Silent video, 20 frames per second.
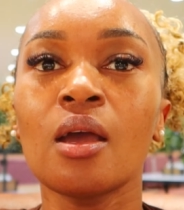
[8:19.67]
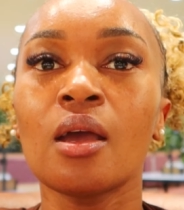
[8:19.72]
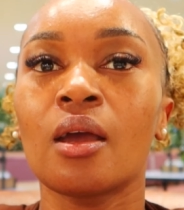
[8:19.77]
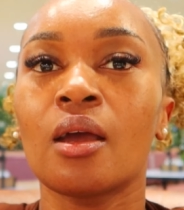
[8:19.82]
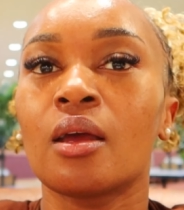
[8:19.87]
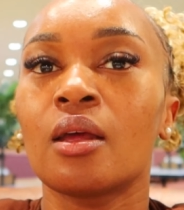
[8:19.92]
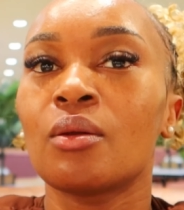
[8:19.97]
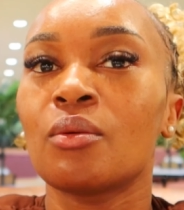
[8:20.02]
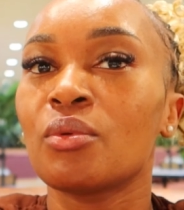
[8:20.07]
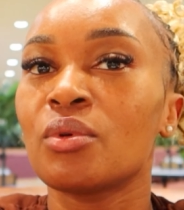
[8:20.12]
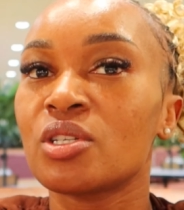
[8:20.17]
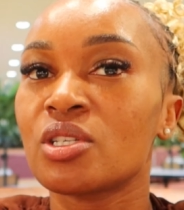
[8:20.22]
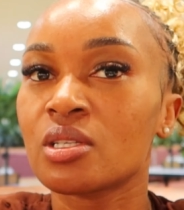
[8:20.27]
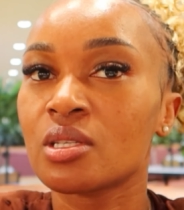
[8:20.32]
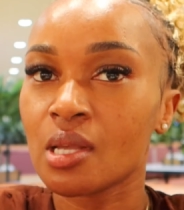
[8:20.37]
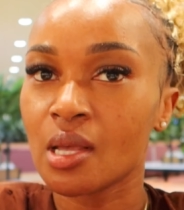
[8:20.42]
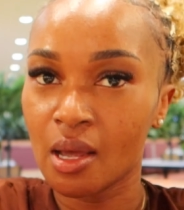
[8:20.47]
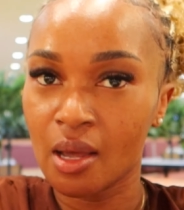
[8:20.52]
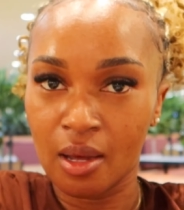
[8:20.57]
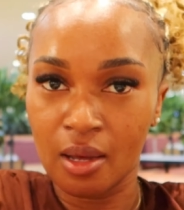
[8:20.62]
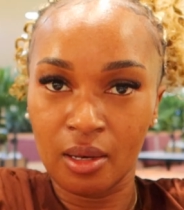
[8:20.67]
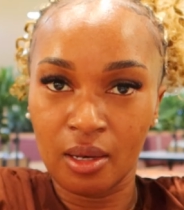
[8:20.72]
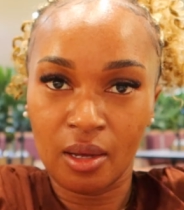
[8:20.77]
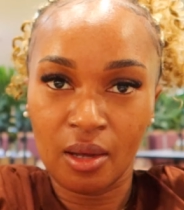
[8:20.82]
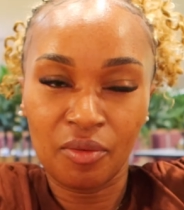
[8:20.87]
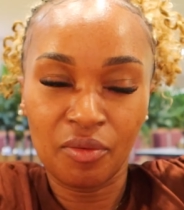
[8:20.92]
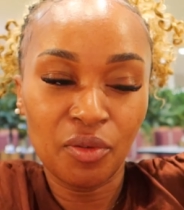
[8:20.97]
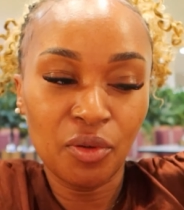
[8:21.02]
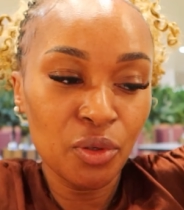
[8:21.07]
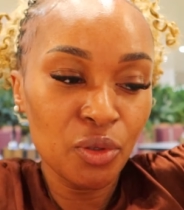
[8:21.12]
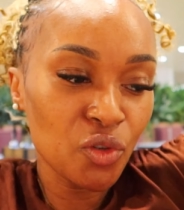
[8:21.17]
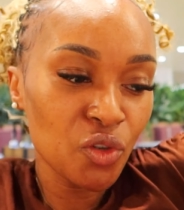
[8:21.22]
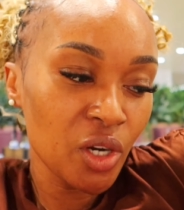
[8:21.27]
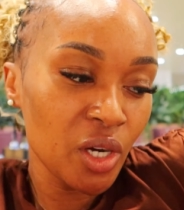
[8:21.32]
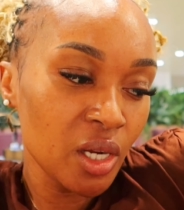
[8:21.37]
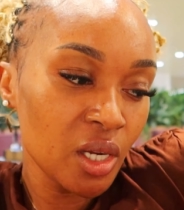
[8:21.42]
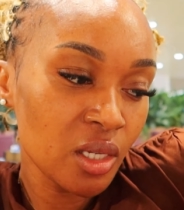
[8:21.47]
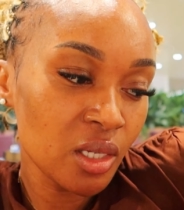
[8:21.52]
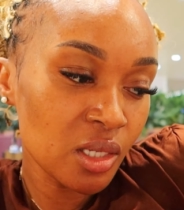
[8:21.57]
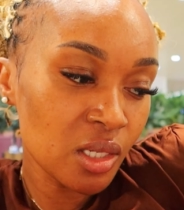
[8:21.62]
and we just had a few
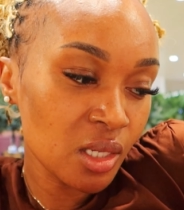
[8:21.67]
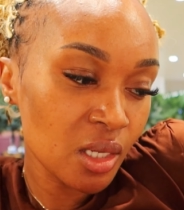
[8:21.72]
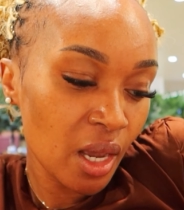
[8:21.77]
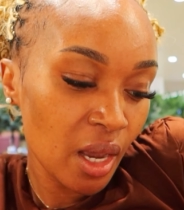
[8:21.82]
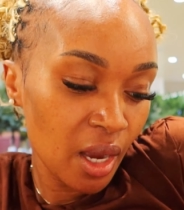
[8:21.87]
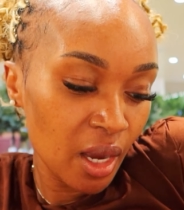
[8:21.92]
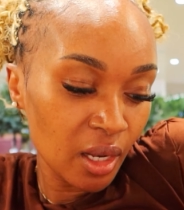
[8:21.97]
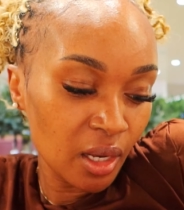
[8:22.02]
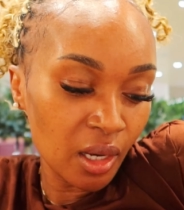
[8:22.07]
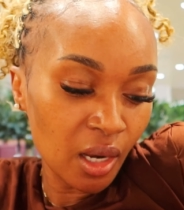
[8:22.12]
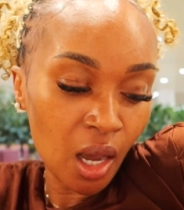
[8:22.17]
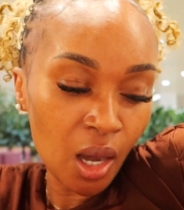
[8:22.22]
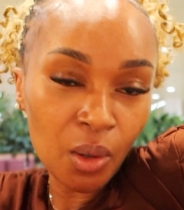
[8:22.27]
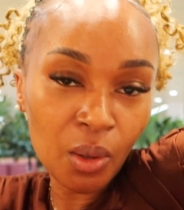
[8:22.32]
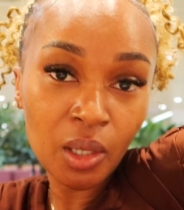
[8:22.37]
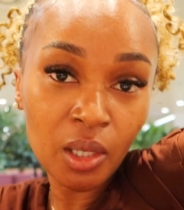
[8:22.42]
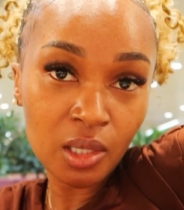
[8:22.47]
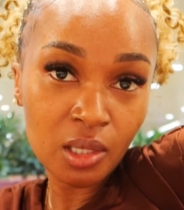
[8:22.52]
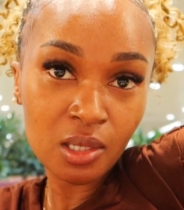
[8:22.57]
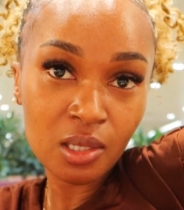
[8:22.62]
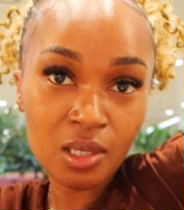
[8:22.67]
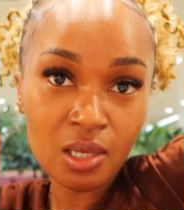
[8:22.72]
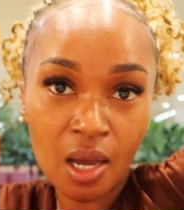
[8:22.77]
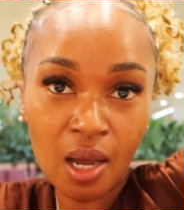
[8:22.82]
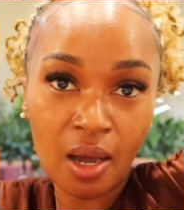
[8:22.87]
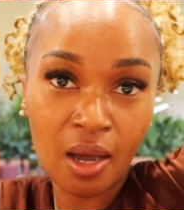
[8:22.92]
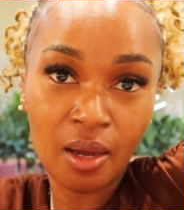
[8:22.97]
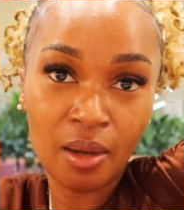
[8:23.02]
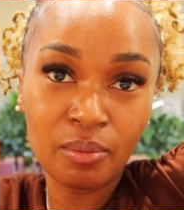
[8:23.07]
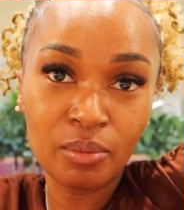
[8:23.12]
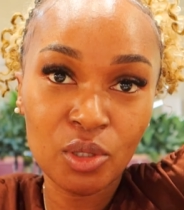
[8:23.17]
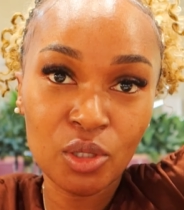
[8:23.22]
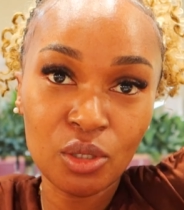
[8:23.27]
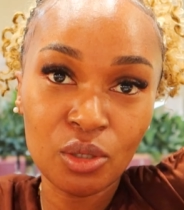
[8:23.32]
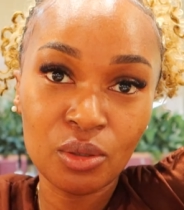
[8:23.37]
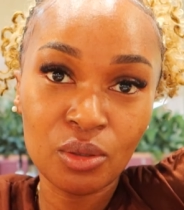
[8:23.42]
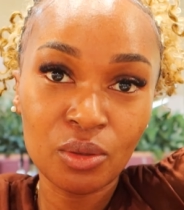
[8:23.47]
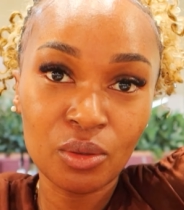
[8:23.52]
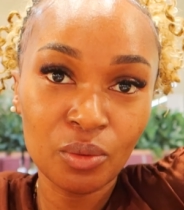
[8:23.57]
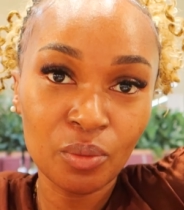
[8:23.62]
drinks, and now it's time
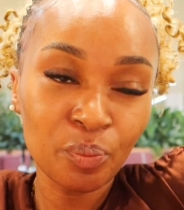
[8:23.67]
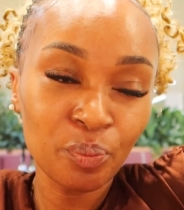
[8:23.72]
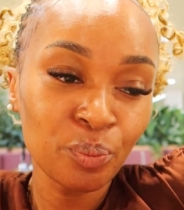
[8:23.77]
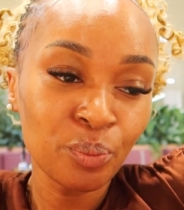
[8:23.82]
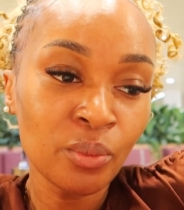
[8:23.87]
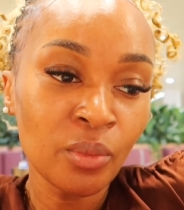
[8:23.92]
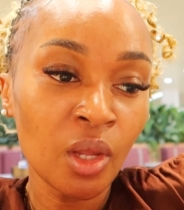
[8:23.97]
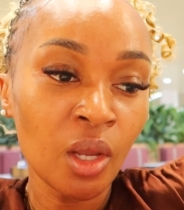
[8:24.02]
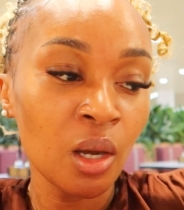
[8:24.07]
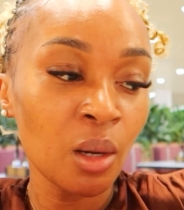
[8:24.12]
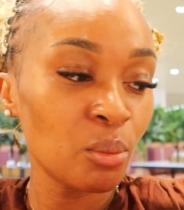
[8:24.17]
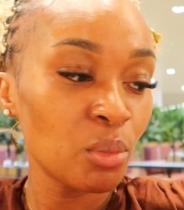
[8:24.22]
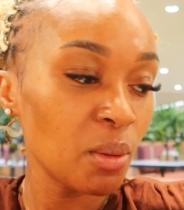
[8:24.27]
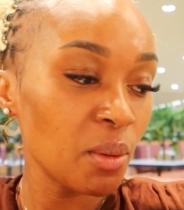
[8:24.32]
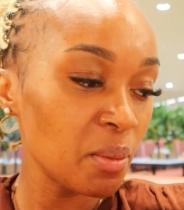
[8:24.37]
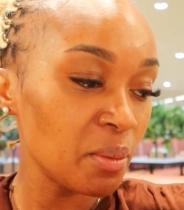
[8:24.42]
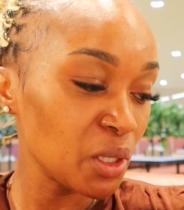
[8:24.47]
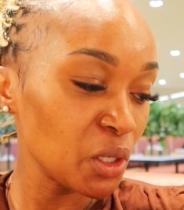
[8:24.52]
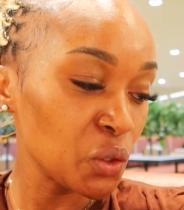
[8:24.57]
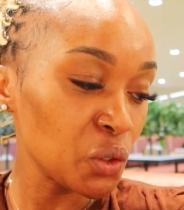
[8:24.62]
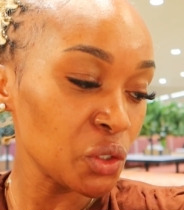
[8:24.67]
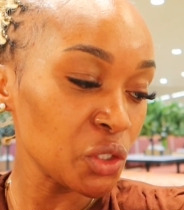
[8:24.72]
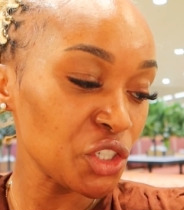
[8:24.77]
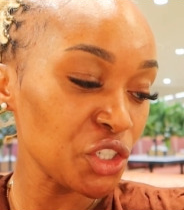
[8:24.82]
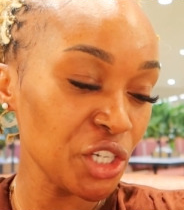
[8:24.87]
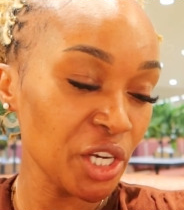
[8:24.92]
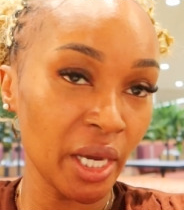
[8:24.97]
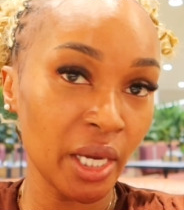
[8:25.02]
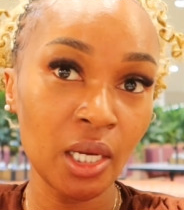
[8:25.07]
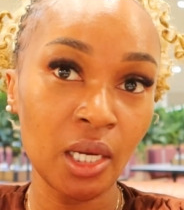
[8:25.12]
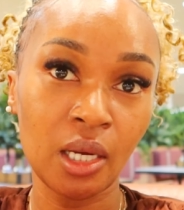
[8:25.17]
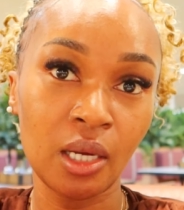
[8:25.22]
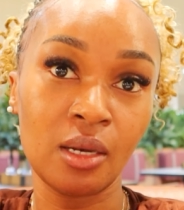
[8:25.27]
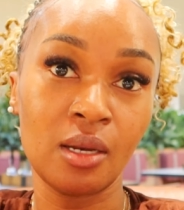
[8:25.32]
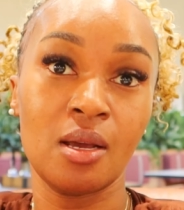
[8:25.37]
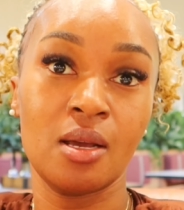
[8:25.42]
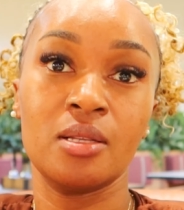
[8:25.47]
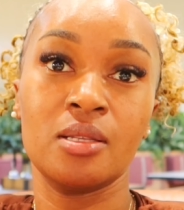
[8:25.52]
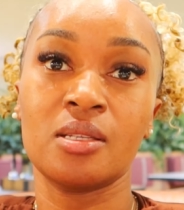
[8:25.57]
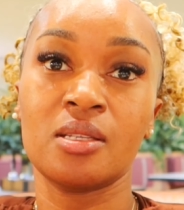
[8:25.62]
to probably go check in
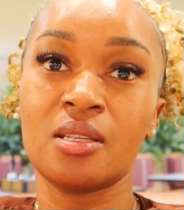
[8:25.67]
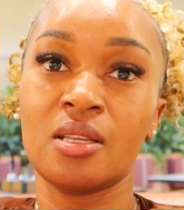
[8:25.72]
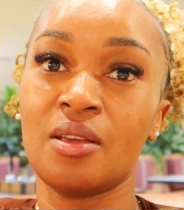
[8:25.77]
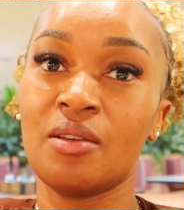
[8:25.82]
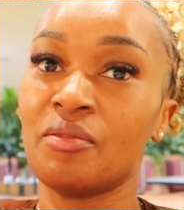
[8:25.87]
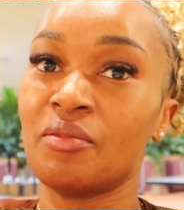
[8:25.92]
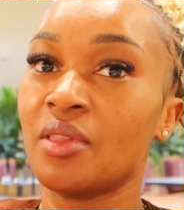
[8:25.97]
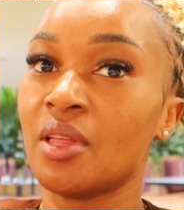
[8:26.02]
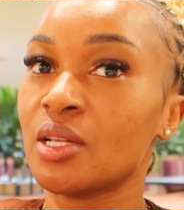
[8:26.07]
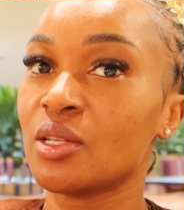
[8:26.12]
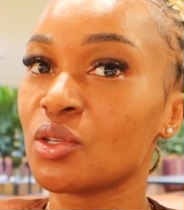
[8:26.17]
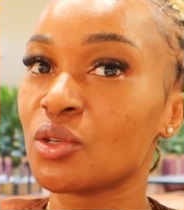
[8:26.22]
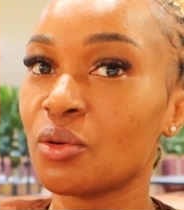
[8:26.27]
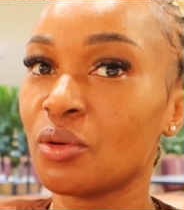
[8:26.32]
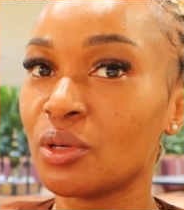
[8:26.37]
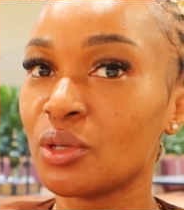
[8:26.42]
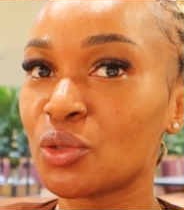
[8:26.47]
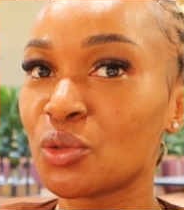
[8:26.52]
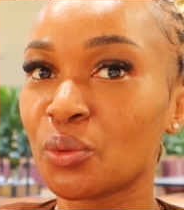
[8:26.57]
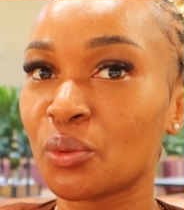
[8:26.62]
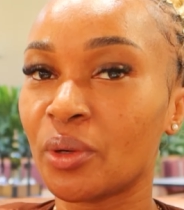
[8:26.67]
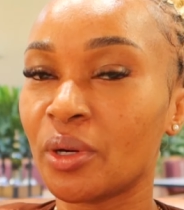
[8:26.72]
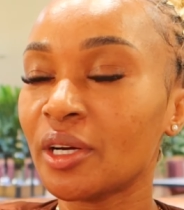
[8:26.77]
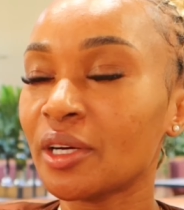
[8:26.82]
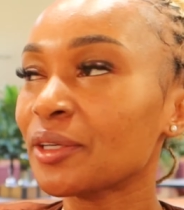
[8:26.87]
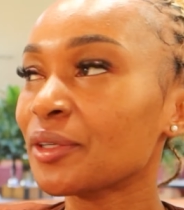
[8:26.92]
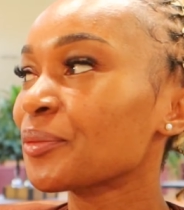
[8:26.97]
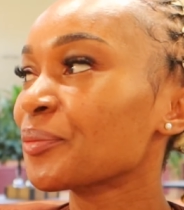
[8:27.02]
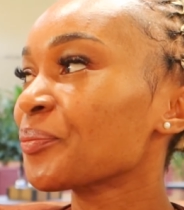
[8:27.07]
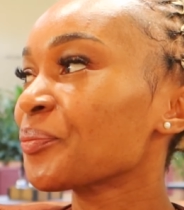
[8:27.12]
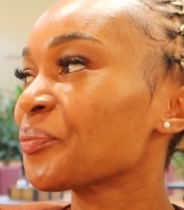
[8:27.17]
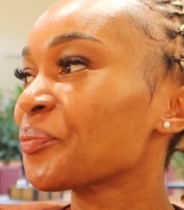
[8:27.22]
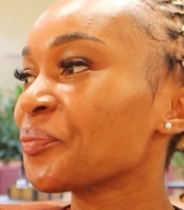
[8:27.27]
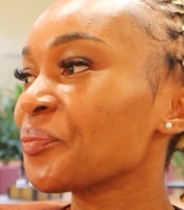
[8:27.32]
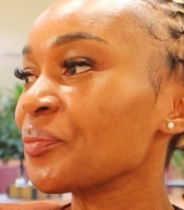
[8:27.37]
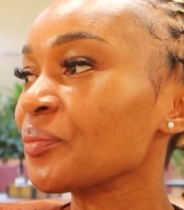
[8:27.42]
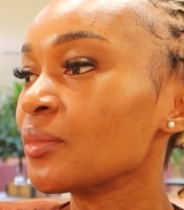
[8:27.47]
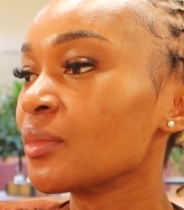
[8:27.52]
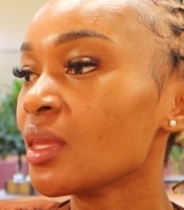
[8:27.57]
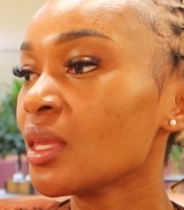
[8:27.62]
and see if that's going to work.
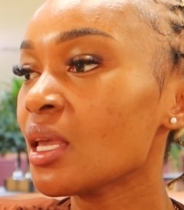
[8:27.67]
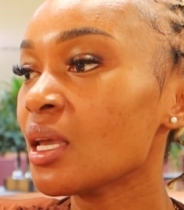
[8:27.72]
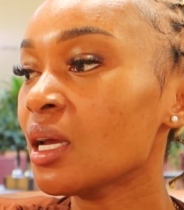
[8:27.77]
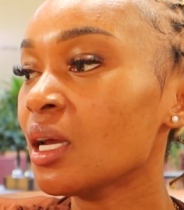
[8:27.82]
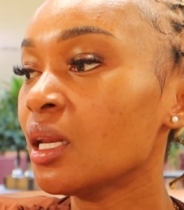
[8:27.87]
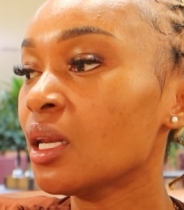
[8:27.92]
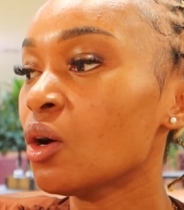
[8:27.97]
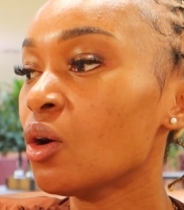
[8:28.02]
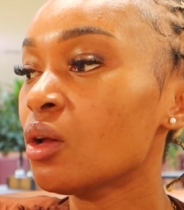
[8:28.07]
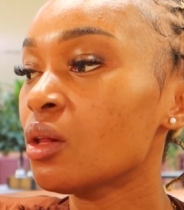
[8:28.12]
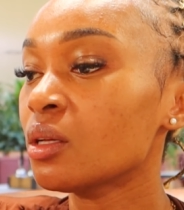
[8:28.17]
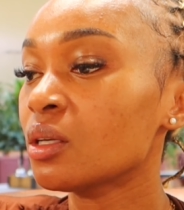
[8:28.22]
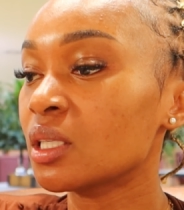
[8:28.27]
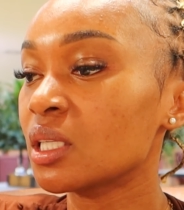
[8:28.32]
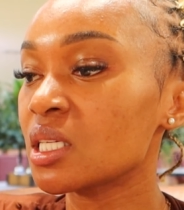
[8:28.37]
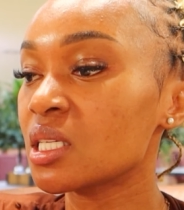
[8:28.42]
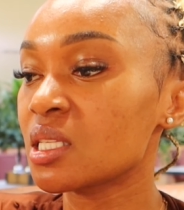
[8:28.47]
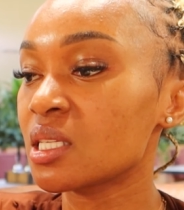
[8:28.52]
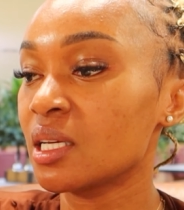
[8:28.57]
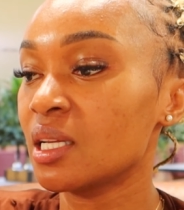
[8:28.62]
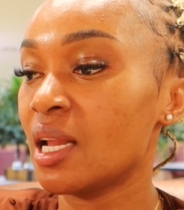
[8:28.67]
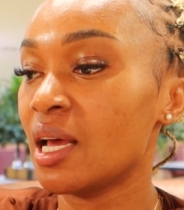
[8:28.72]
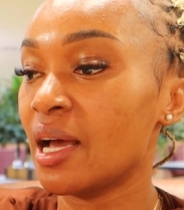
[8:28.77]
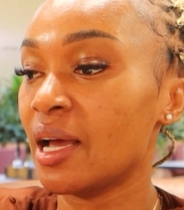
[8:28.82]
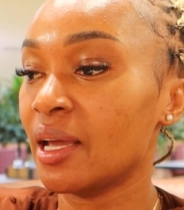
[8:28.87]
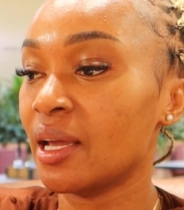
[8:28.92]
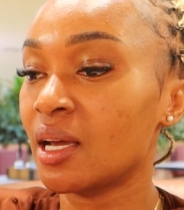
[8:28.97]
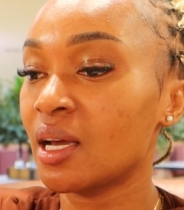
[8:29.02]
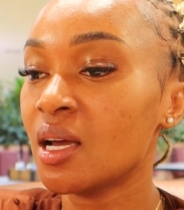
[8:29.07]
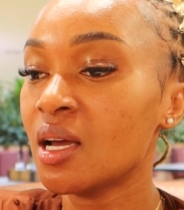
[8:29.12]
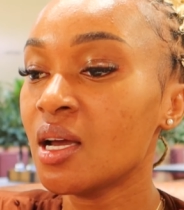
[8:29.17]
In all honesty, like,